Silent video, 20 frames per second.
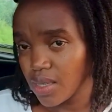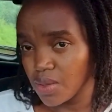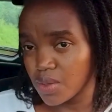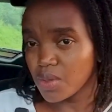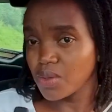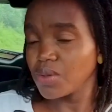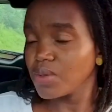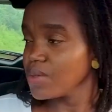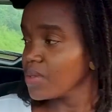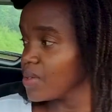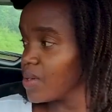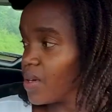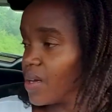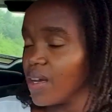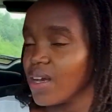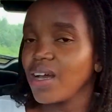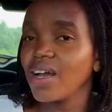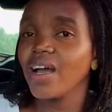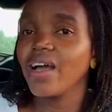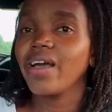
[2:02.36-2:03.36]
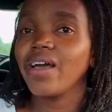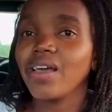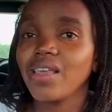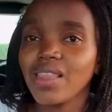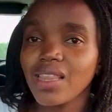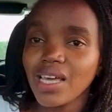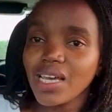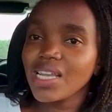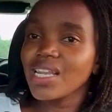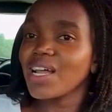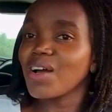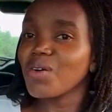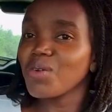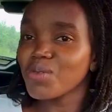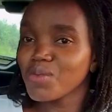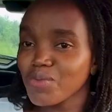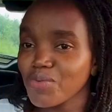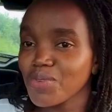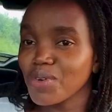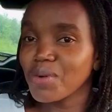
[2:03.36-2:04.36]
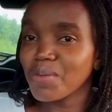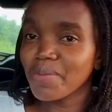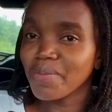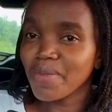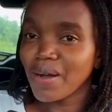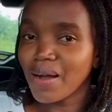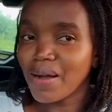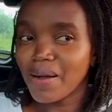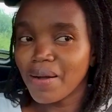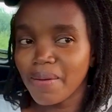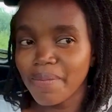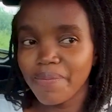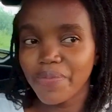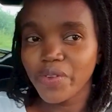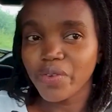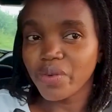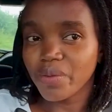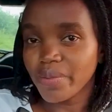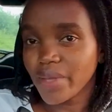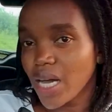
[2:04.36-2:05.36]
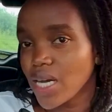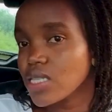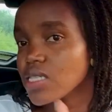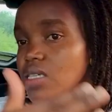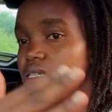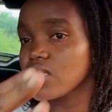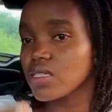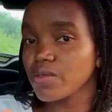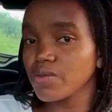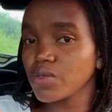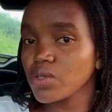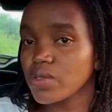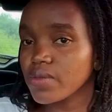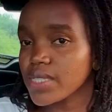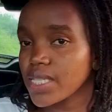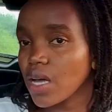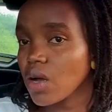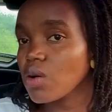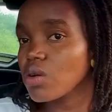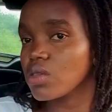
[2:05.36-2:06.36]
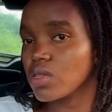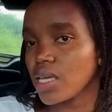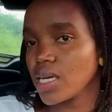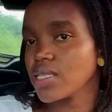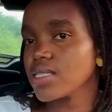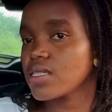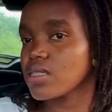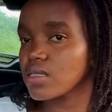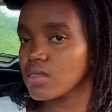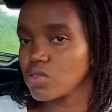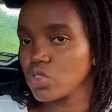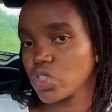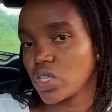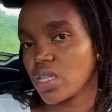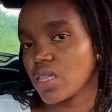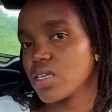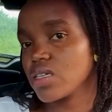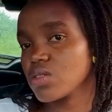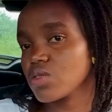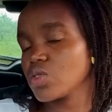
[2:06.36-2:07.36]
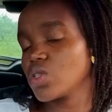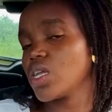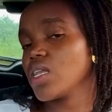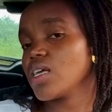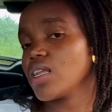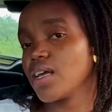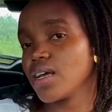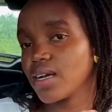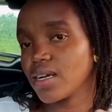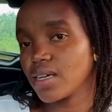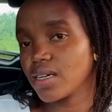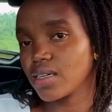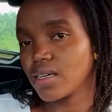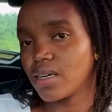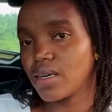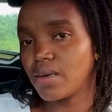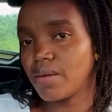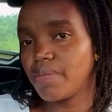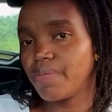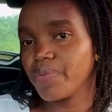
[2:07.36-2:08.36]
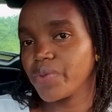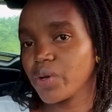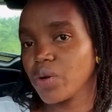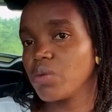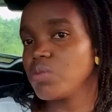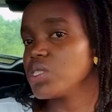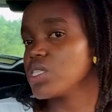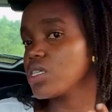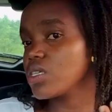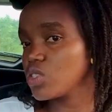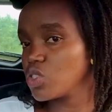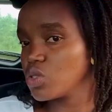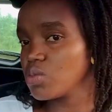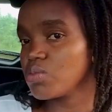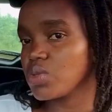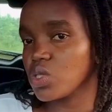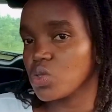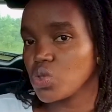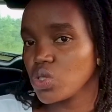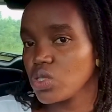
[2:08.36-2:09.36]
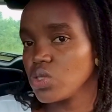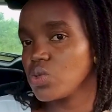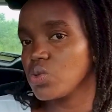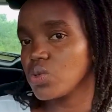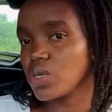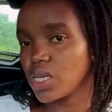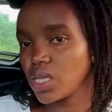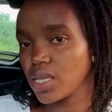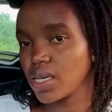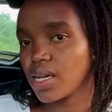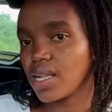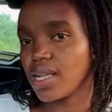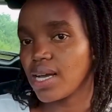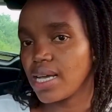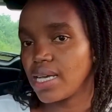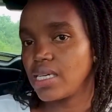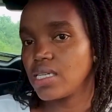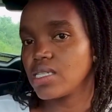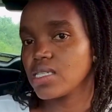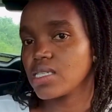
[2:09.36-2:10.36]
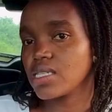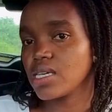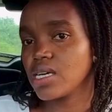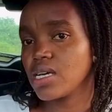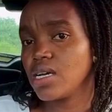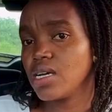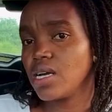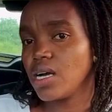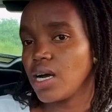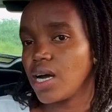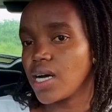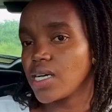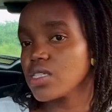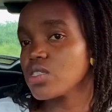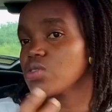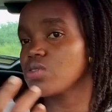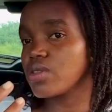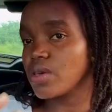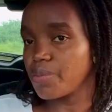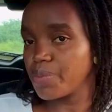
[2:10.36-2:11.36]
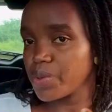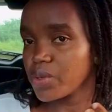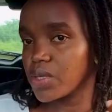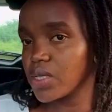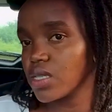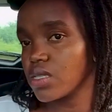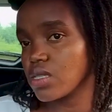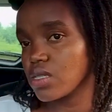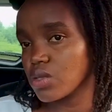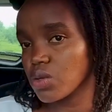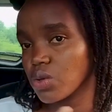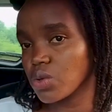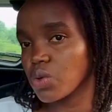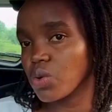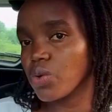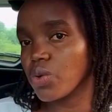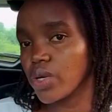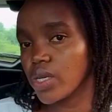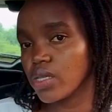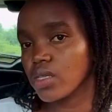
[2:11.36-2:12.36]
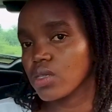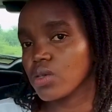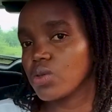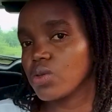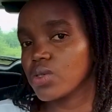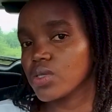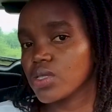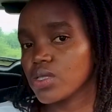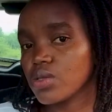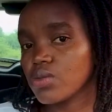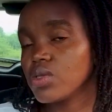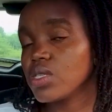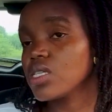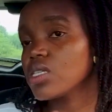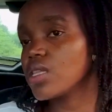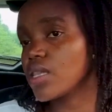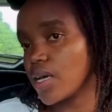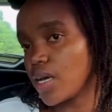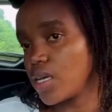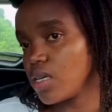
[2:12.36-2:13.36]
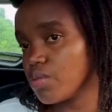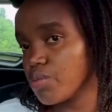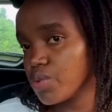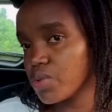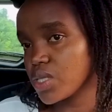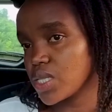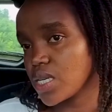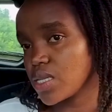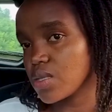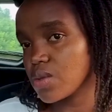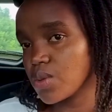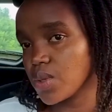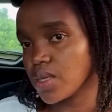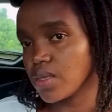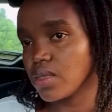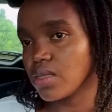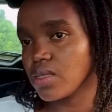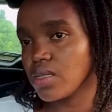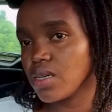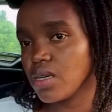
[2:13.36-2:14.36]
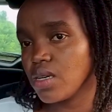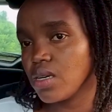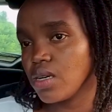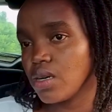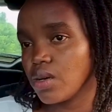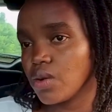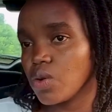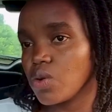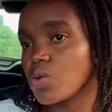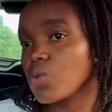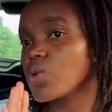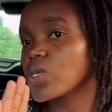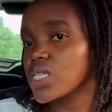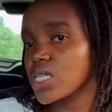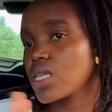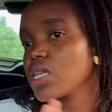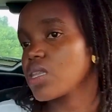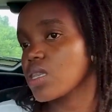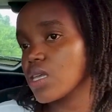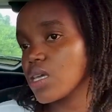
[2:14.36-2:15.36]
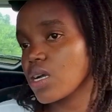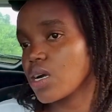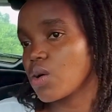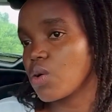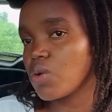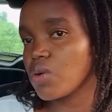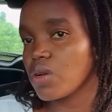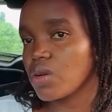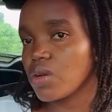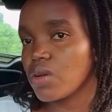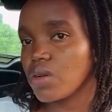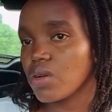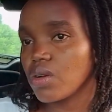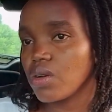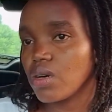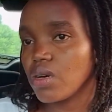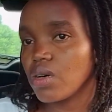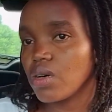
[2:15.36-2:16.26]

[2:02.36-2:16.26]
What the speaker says: you know. And then now from that it evolves. Now there's usually like communication between you and the client as the process is ongoing, because you need their input as well on what they think on